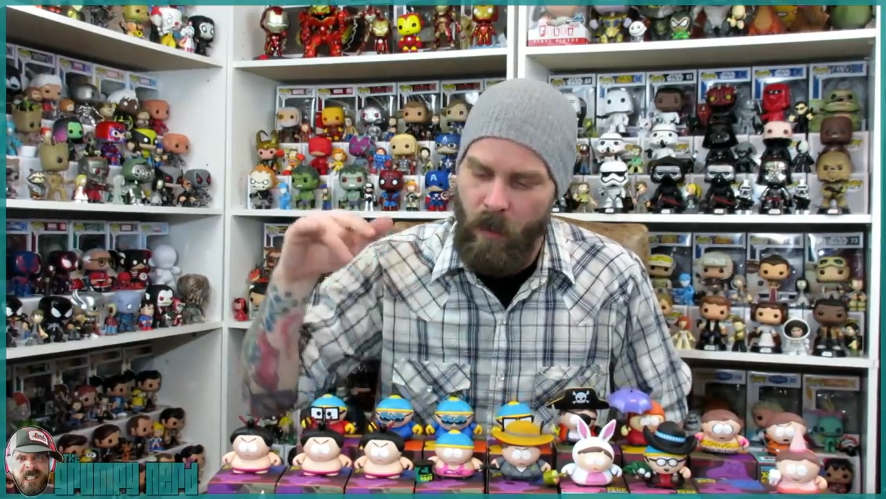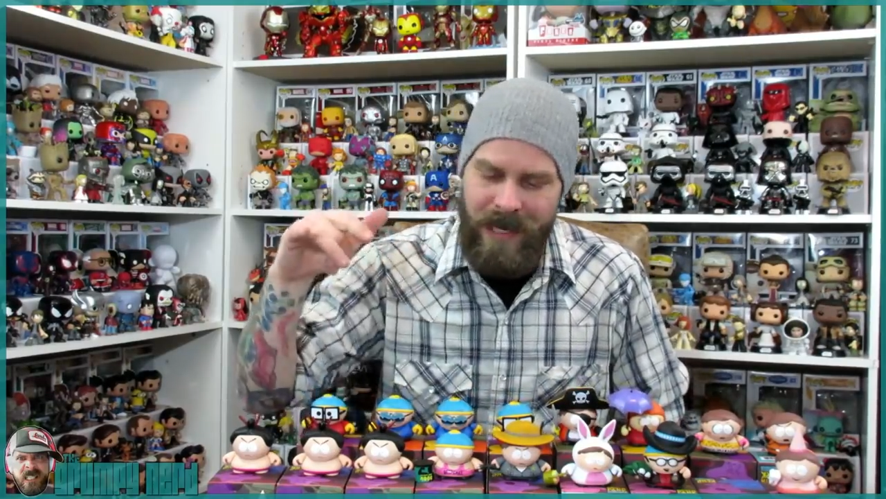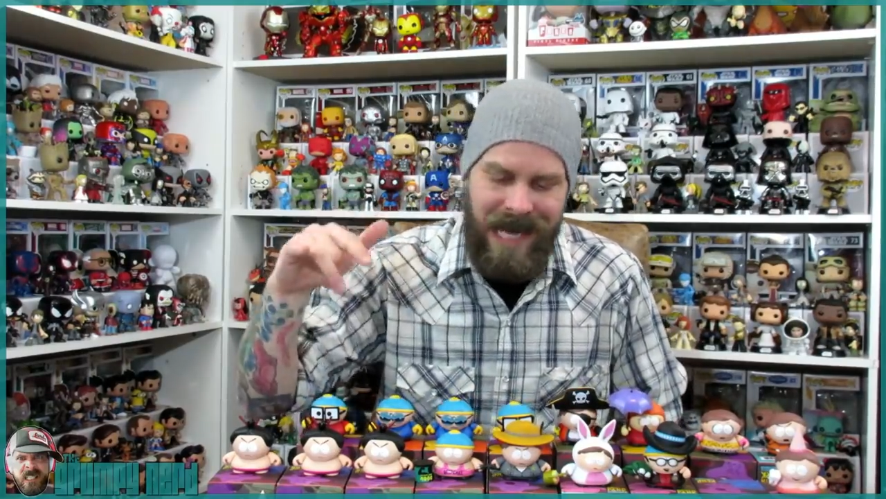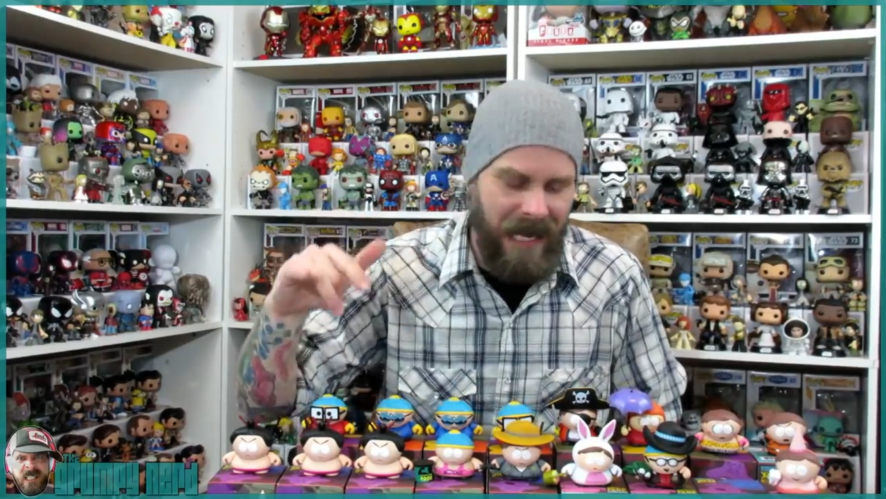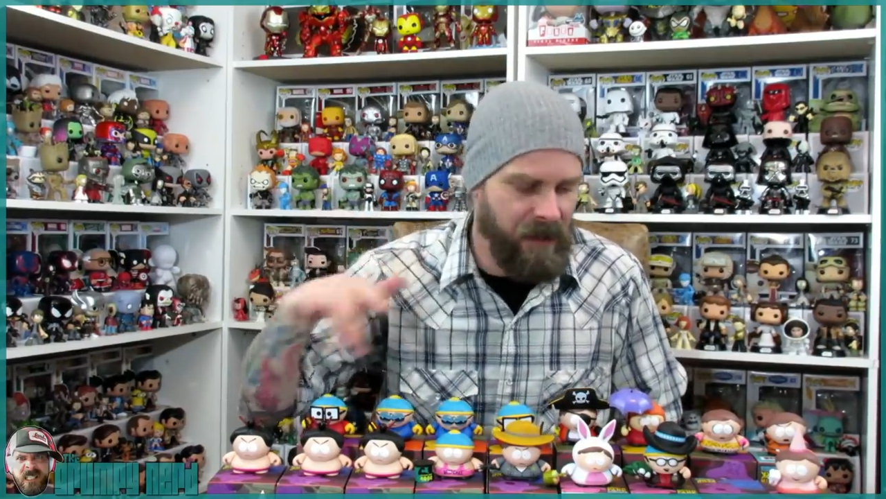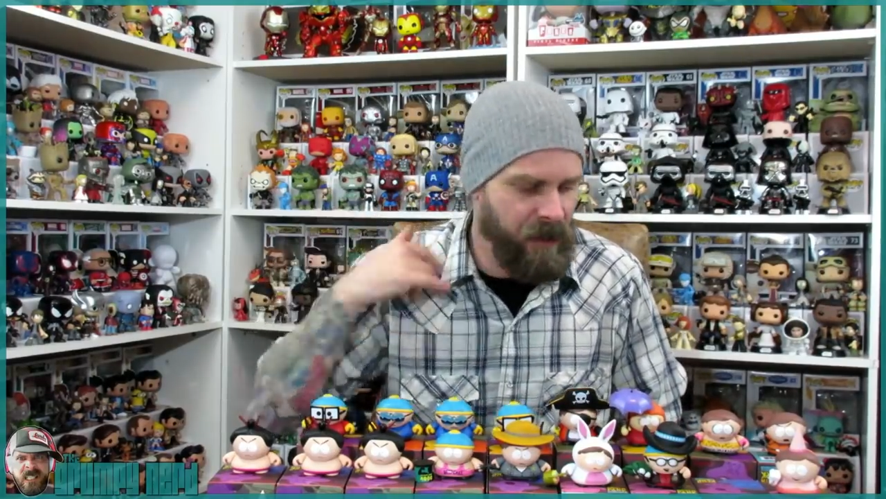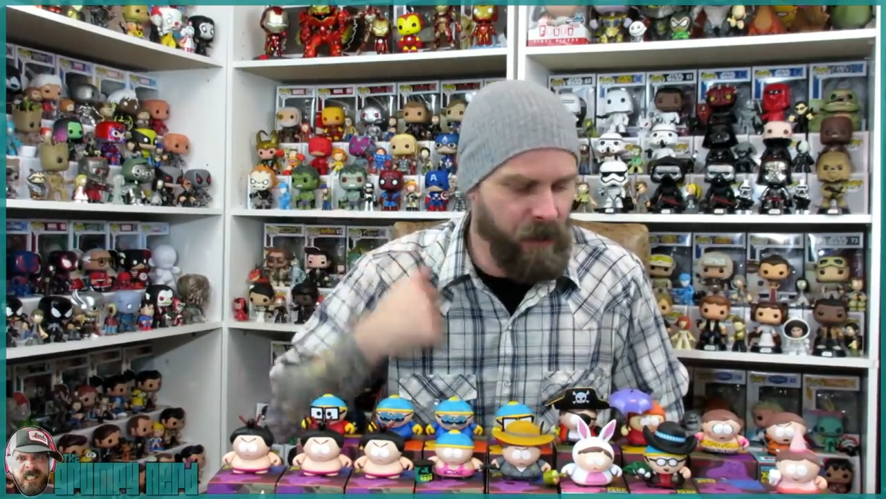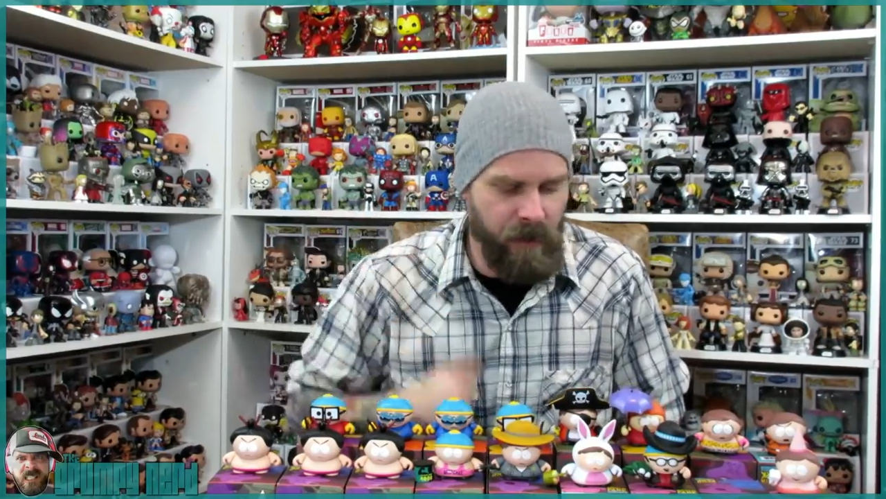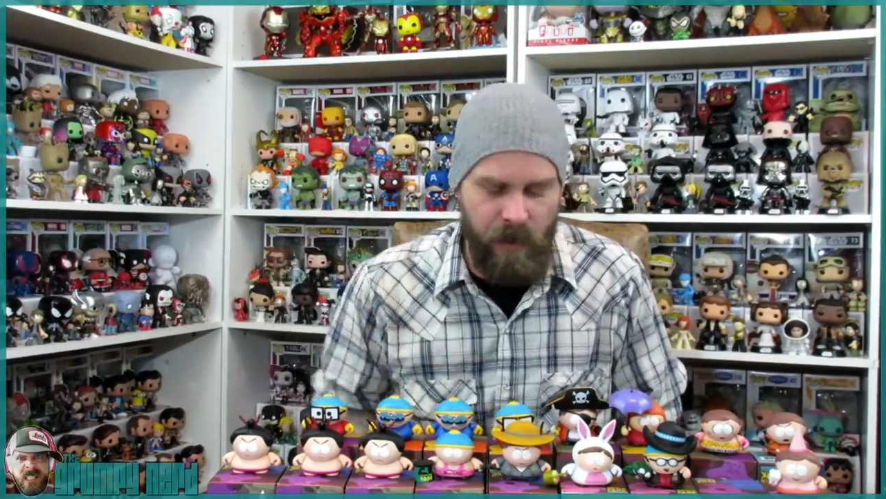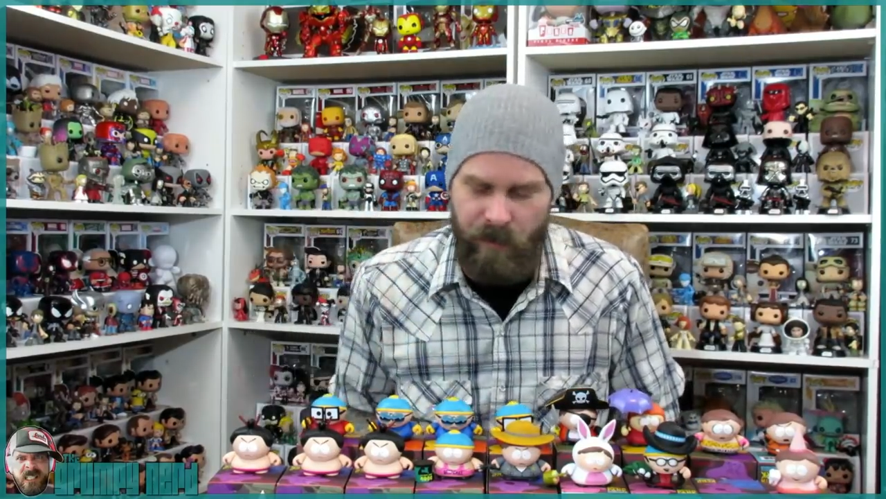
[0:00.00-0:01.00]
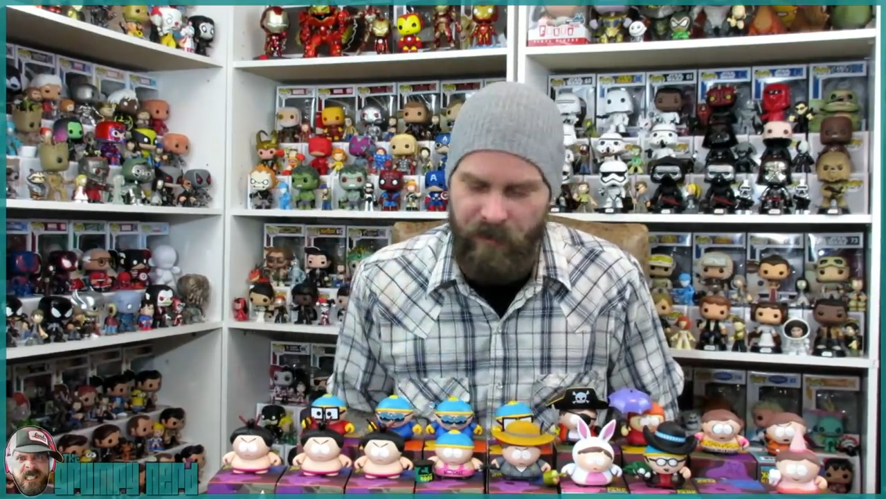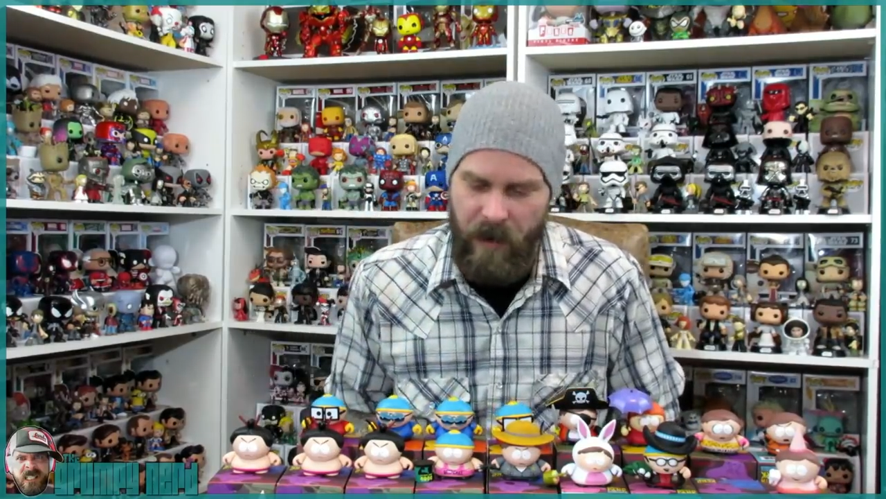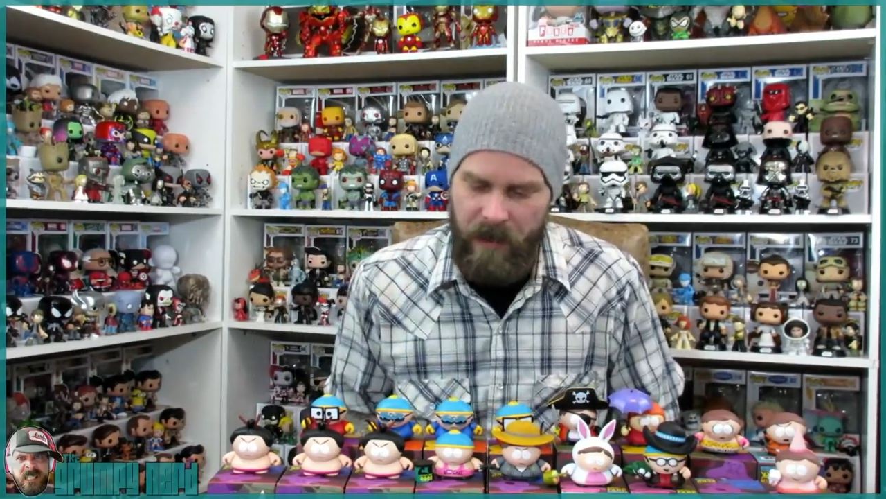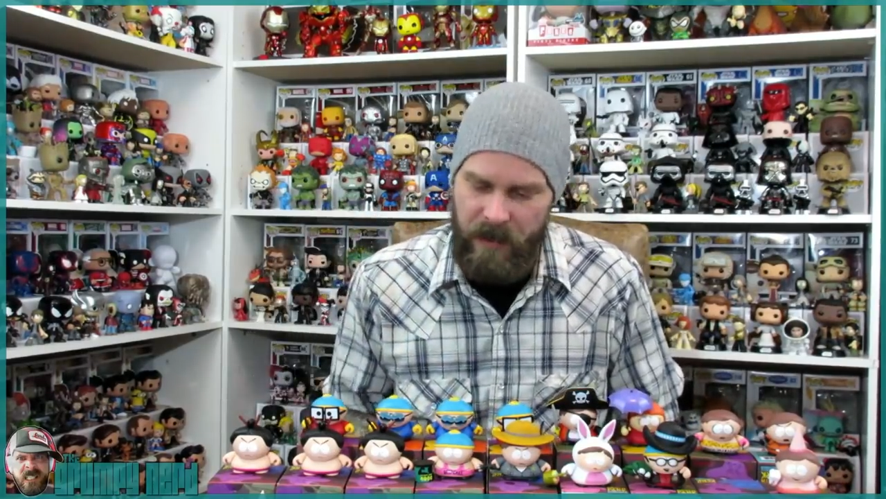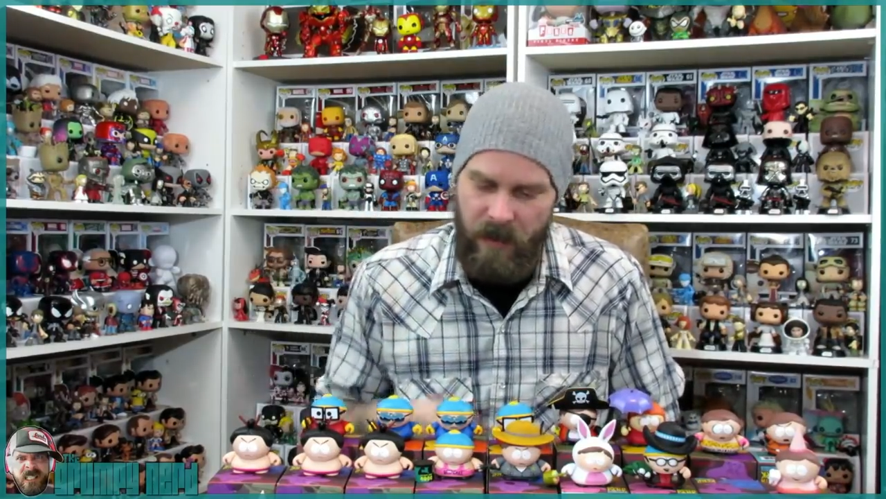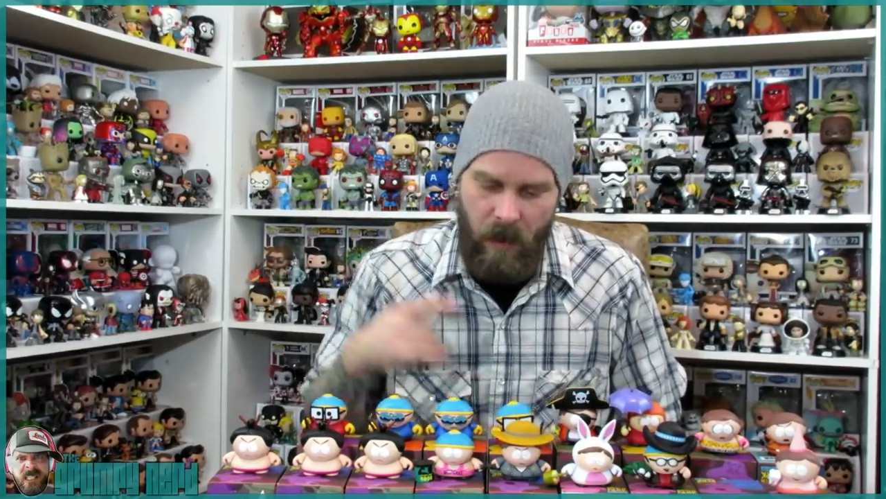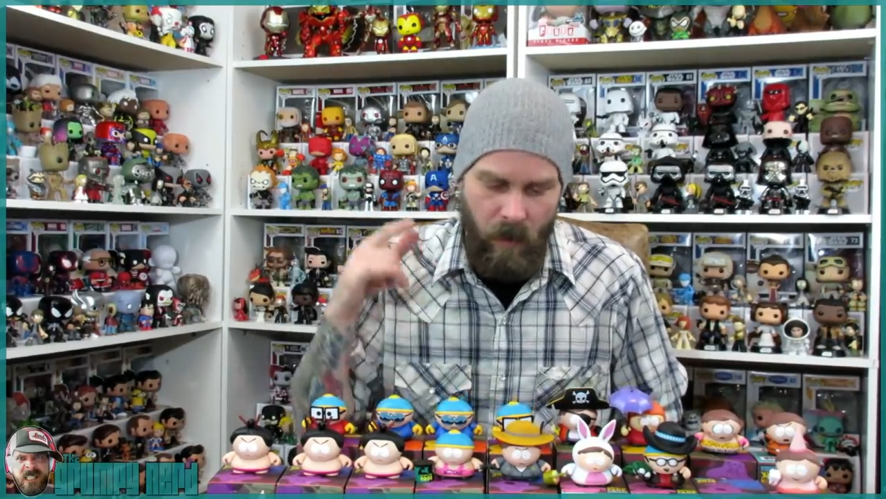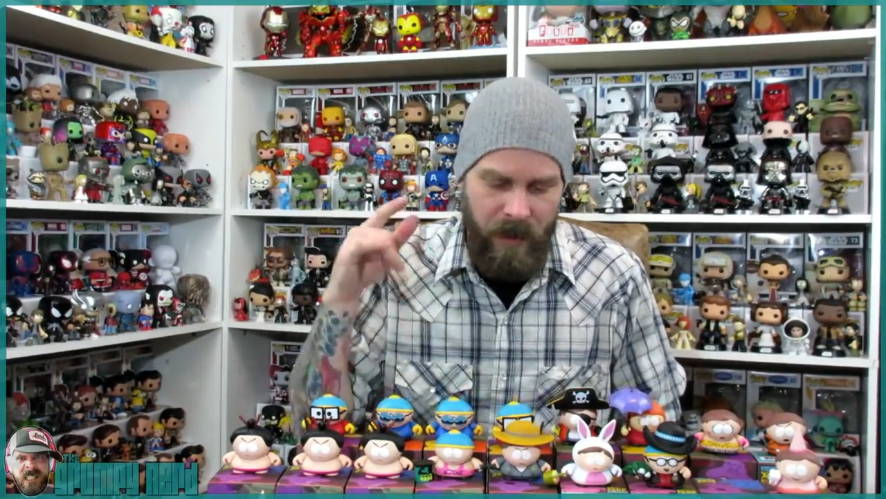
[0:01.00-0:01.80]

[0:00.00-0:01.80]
We got two tooth fairies.